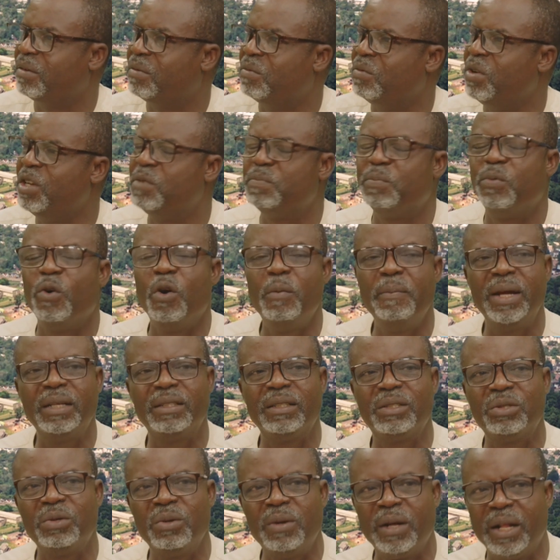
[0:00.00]
With poor
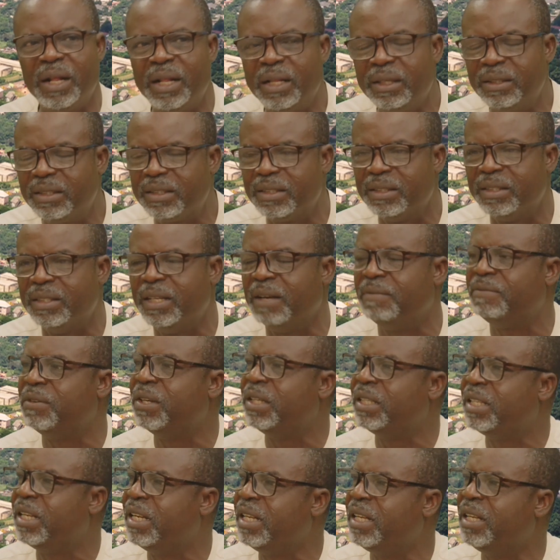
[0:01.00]
mental health,
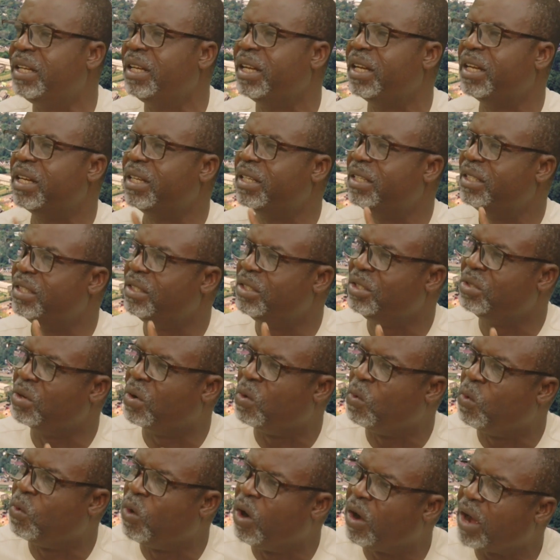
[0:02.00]
definitely
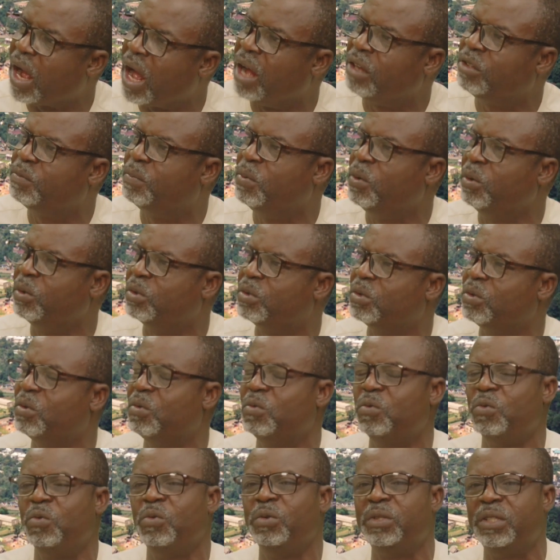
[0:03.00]
your work output
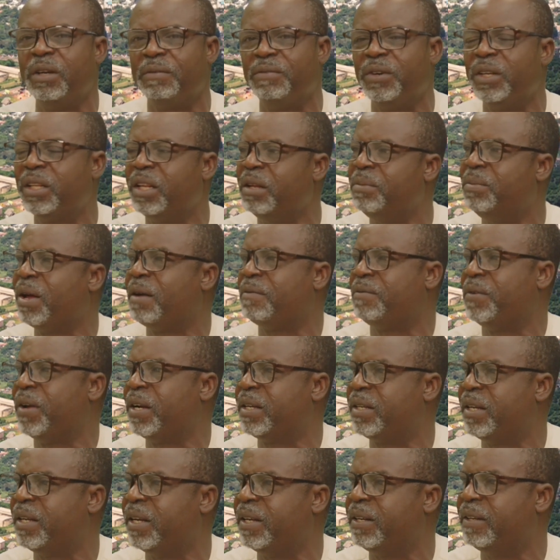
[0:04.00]
will definitely be
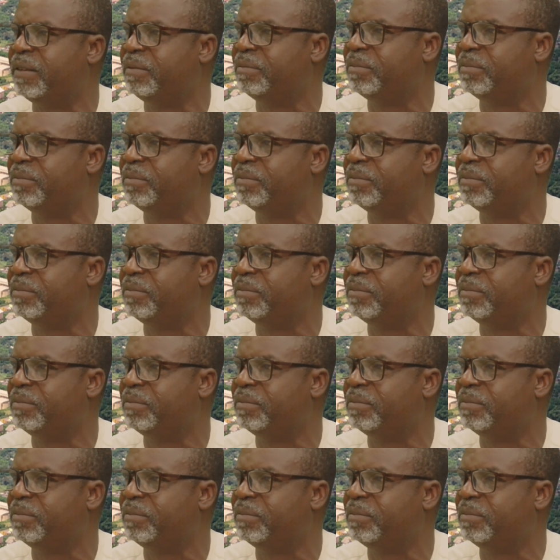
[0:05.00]
affected.